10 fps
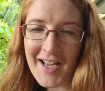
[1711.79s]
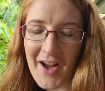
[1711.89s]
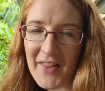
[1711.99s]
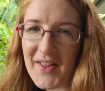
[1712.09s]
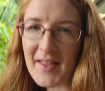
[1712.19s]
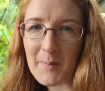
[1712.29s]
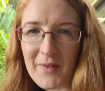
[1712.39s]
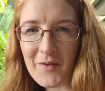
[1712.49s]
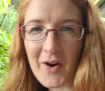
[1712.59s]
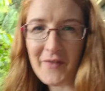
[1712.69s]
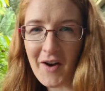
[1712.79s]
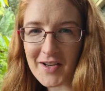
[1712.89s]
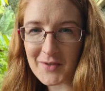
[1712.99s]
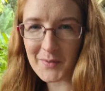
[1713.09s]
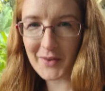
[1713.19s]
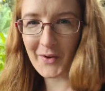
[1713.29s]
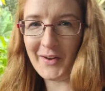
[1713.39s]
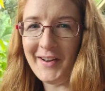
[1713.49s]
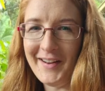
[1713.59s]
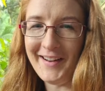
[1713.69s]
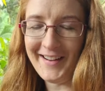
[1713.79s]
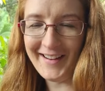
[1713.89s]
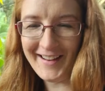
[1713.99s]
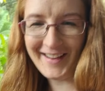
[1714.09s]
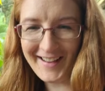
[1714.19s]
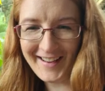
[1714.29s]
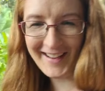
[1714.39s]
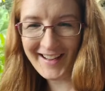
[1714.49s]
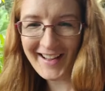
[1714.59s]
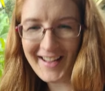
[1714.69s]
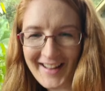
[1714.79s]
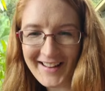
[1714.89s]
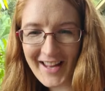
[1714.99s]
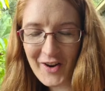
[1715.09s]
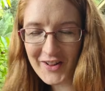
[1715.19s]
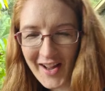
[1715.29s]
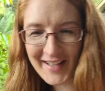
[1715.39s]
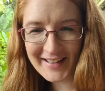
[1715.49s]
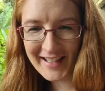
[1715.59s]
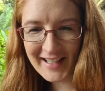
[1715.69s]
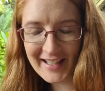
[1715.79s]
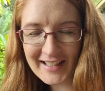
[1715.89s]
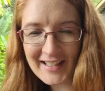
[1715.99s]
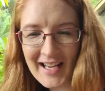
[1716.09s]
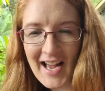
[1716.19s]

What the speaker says: I think they prefer if I do it though. They don't like cleaning.